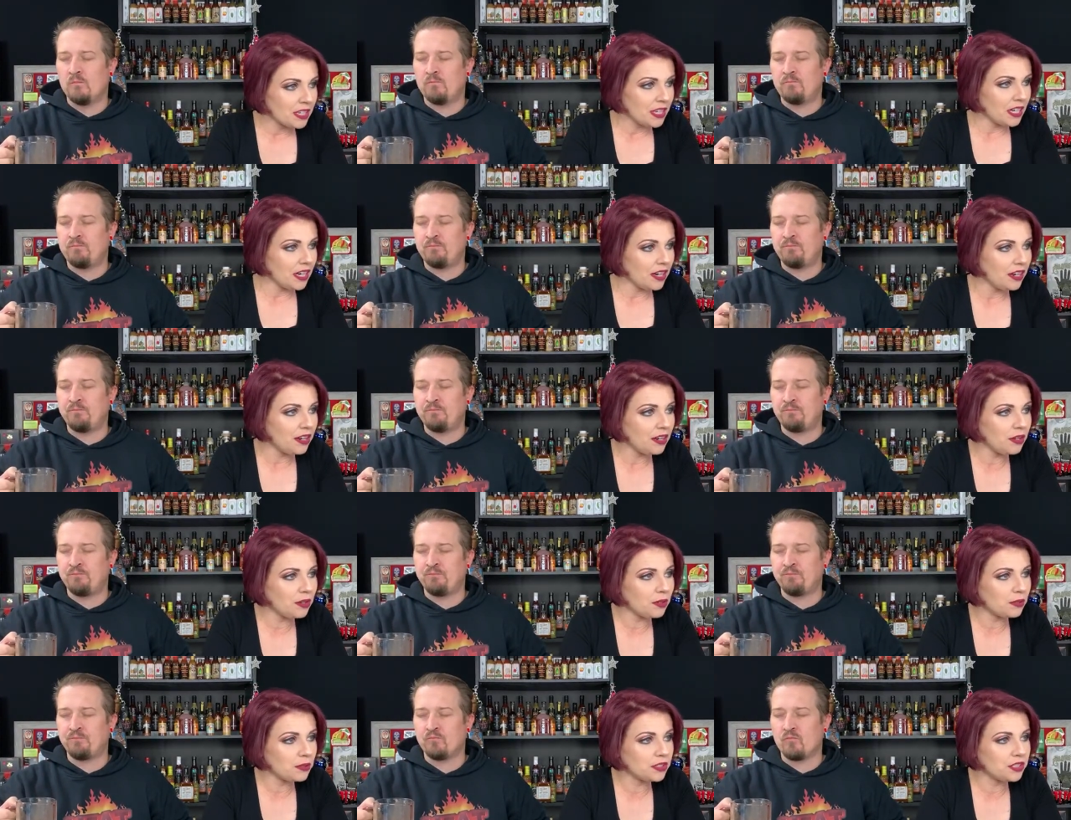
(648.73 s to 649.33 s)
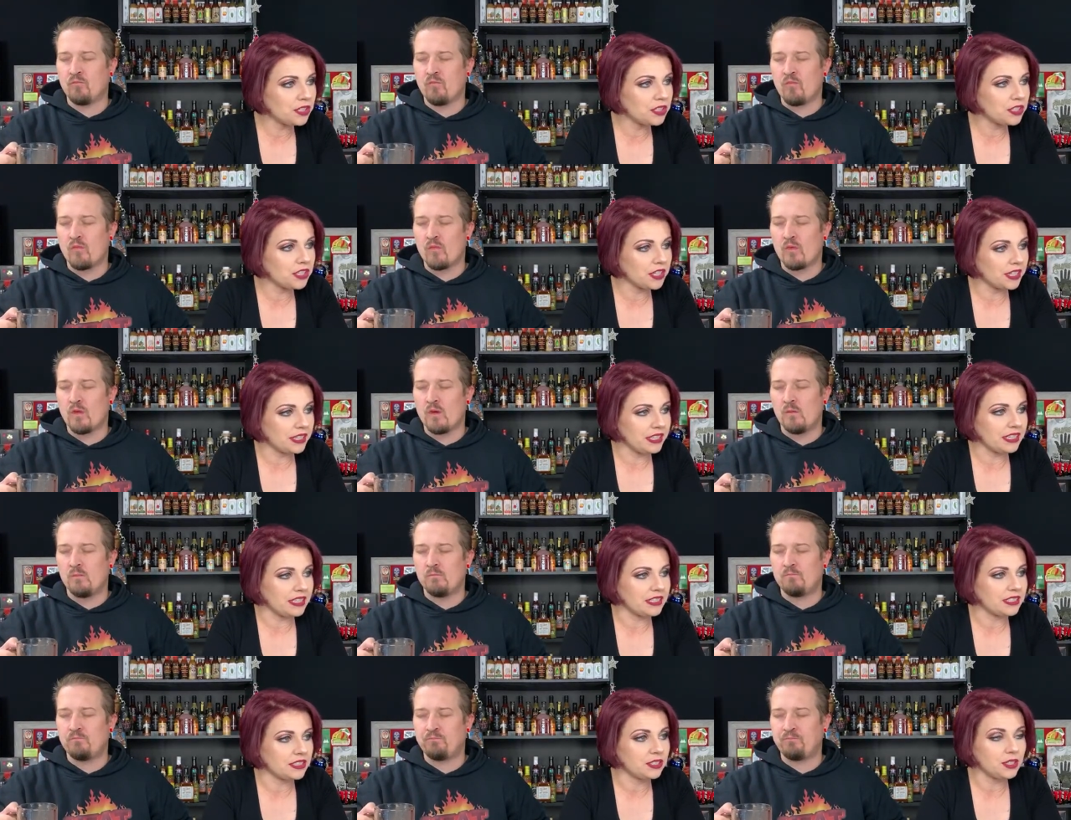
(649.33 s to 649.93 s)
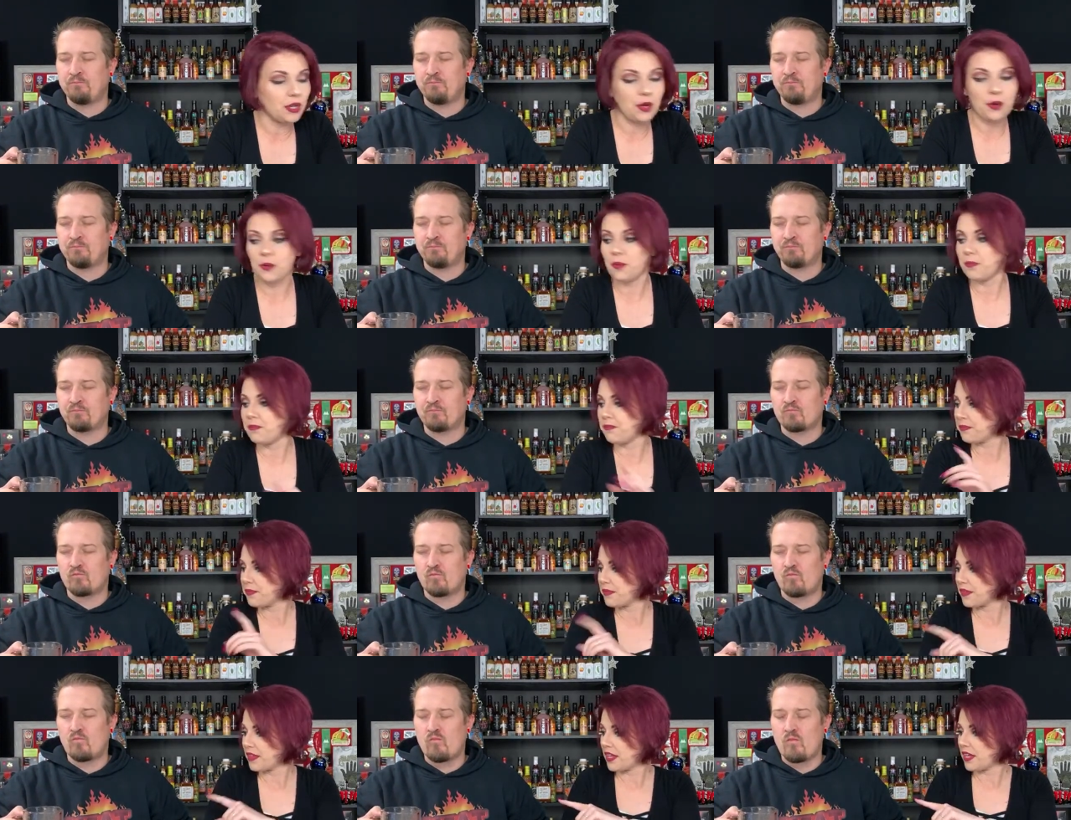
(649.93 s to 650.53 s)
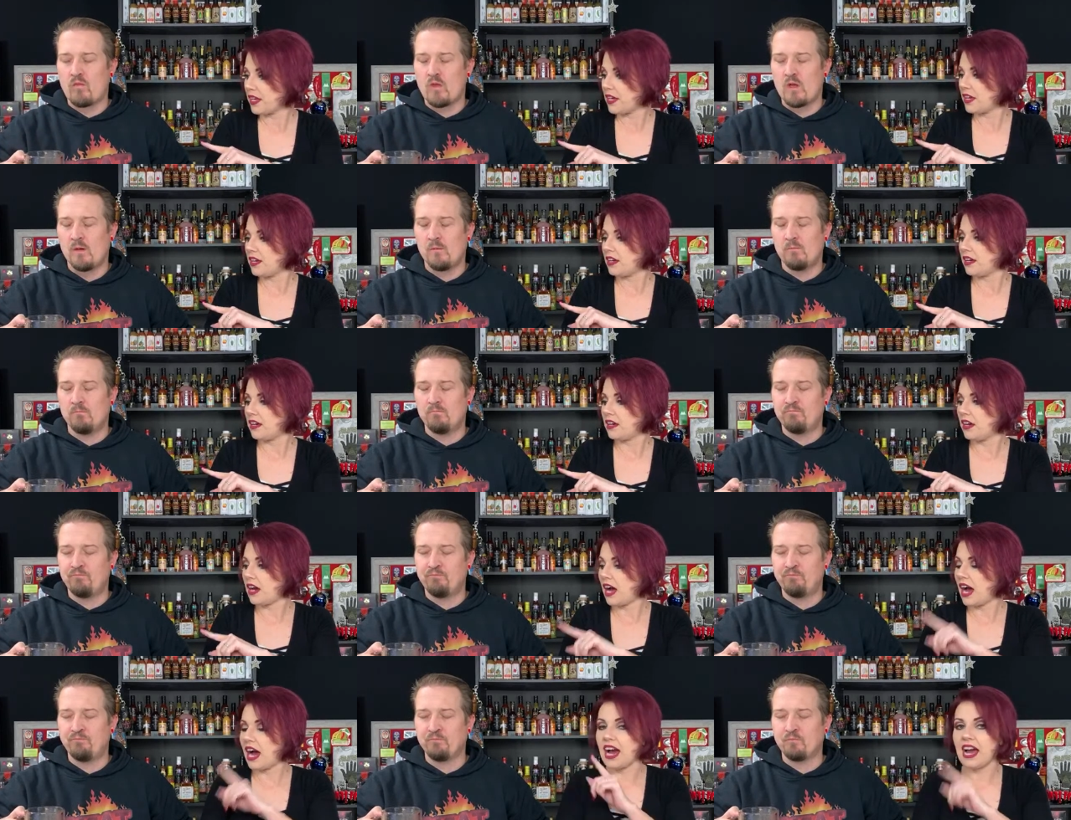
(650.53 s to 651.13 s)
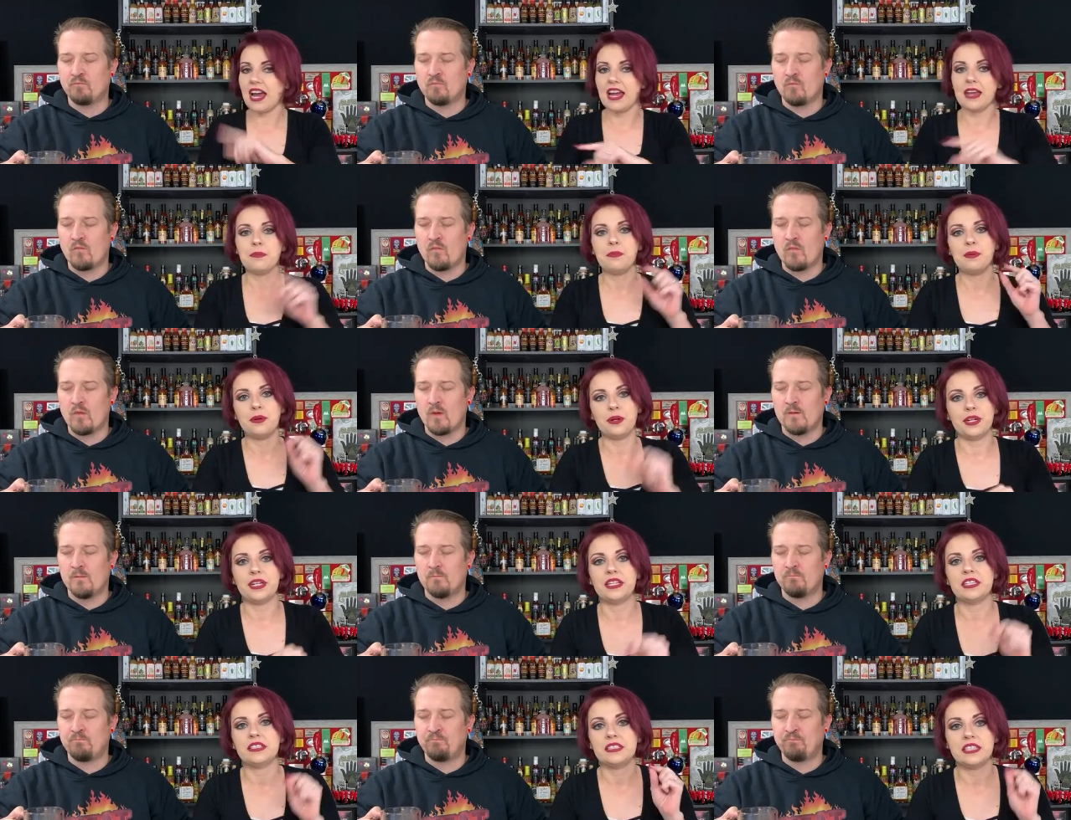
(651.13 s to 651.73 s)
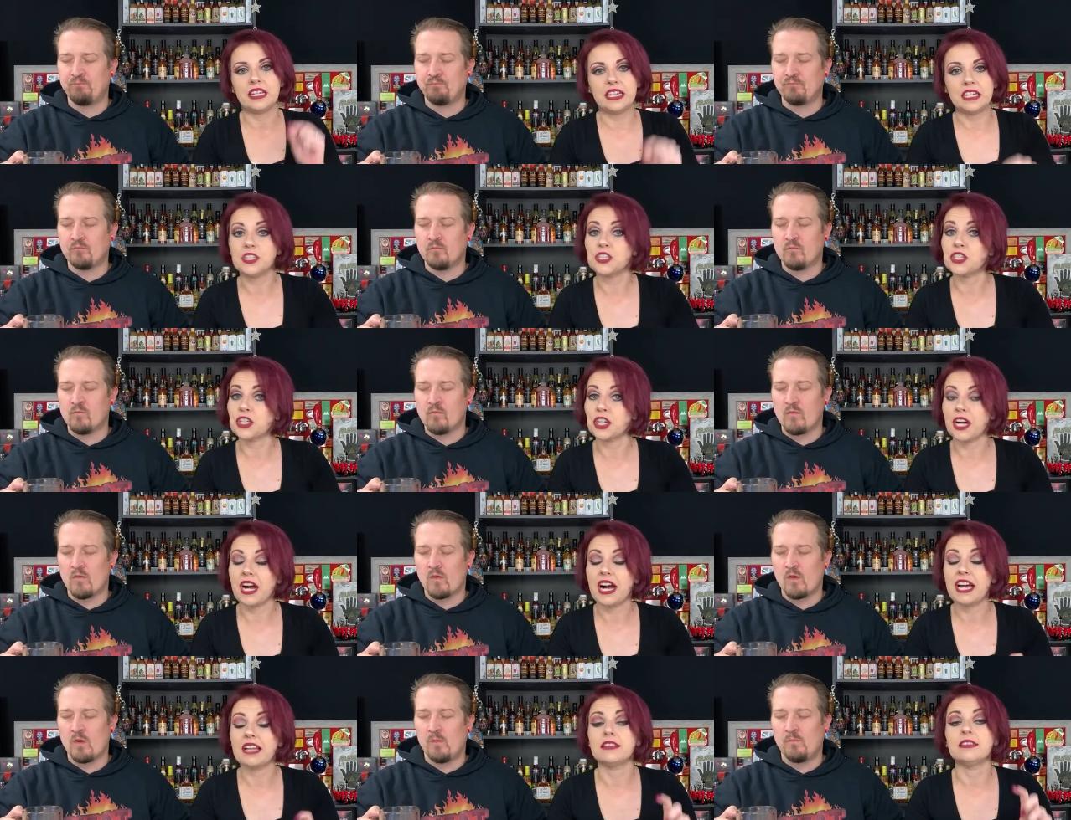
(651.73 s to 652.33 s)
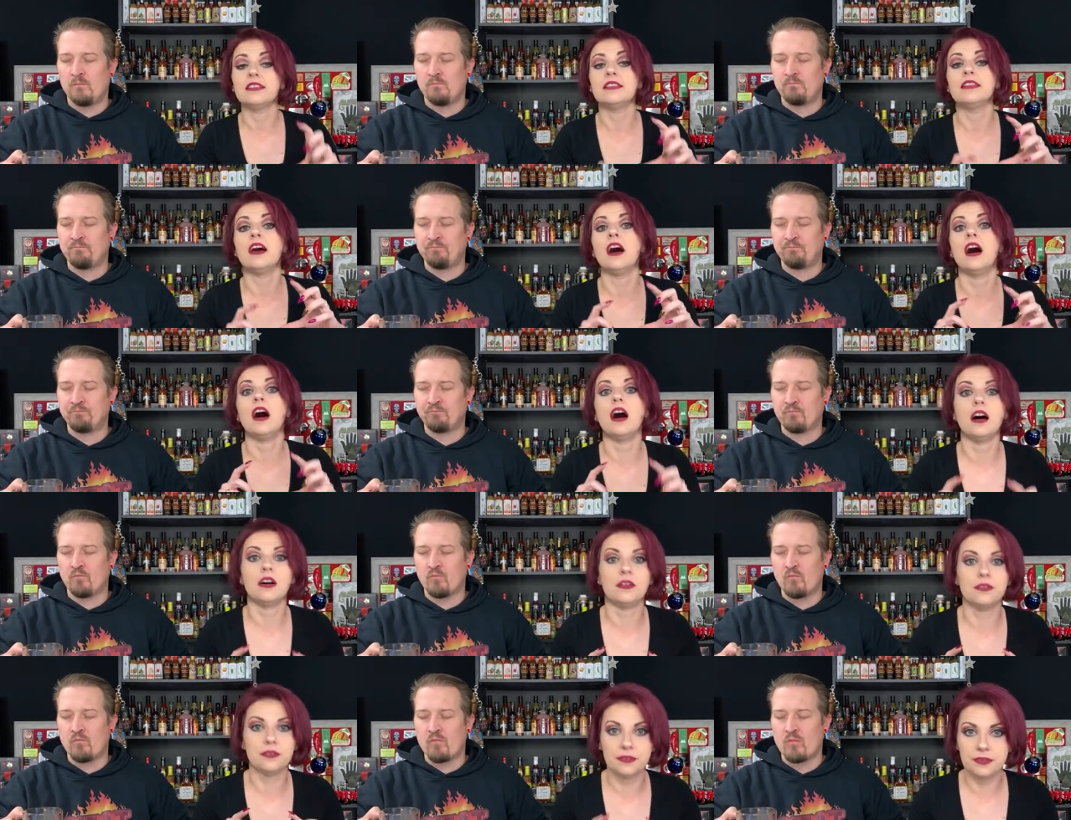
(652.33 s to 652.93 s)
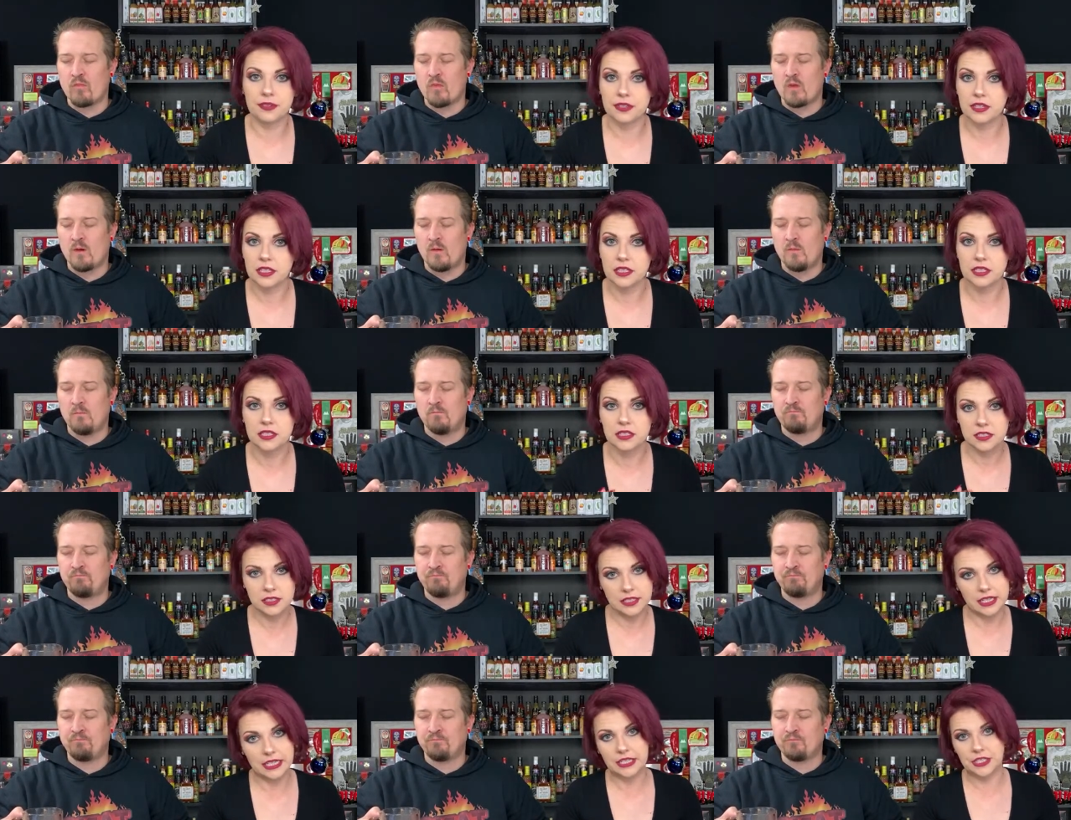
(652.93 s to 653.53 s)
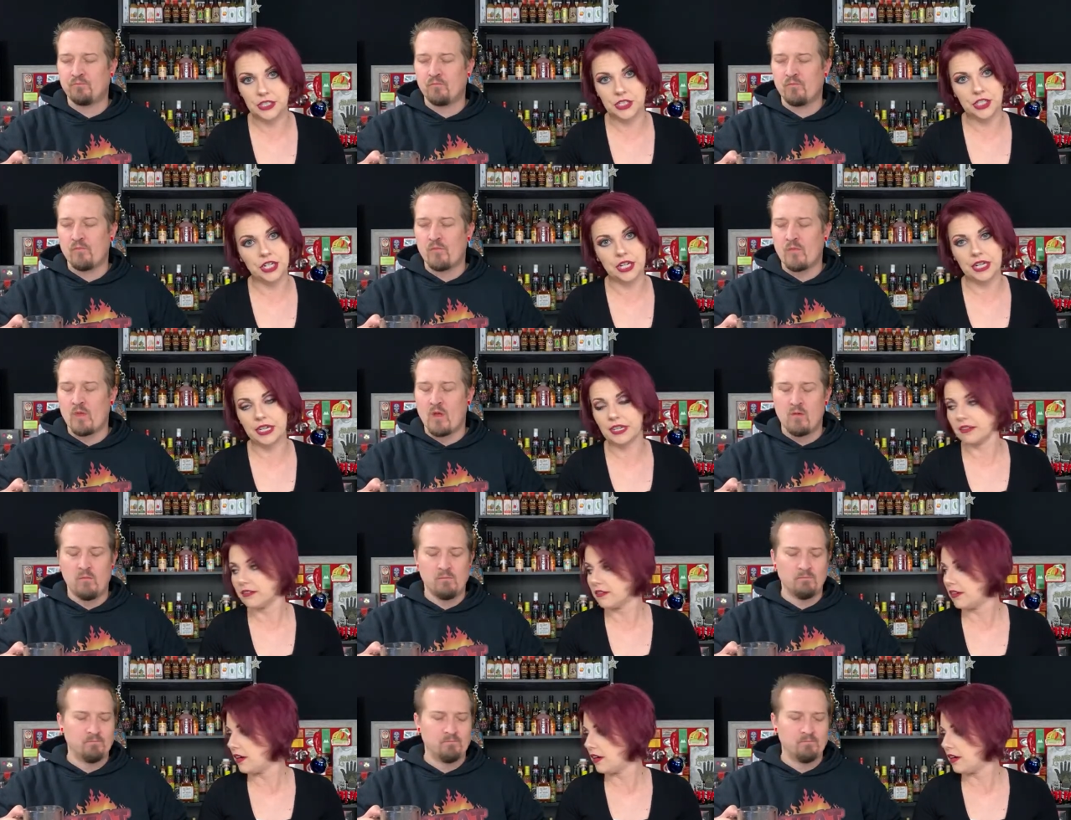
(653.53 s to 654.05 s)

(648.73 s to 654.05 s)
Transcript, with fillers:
Speaker 1: Oh goodness. So I put tincture. I love tincture.